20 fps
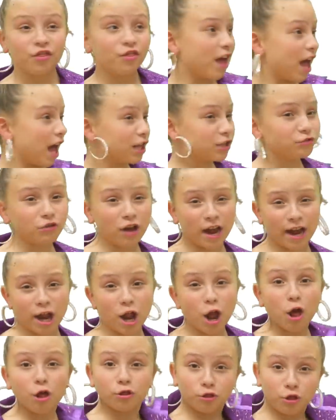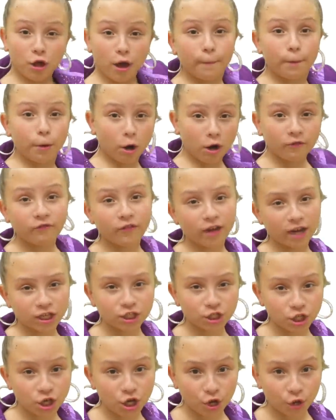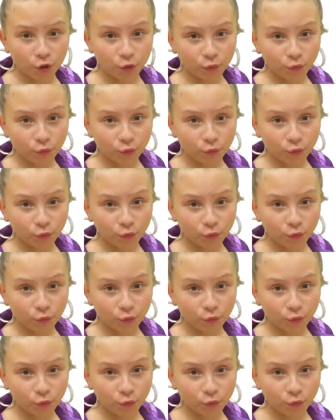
That's right, the perfect shoe.